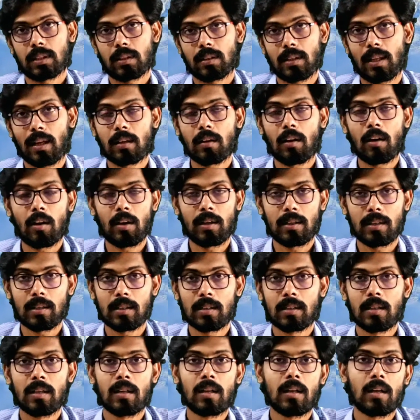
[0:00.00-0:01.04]
They called
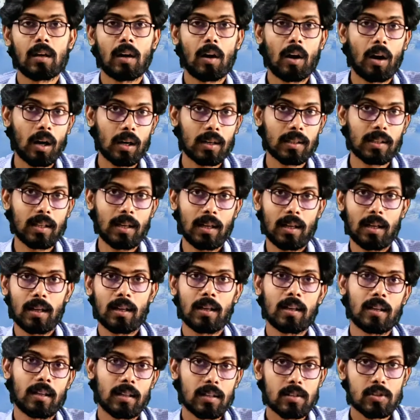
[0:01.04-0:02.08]
all the
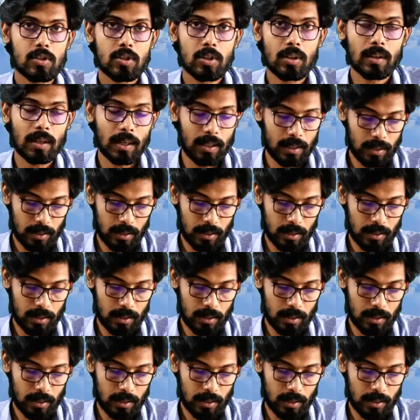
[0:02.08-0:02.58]
children,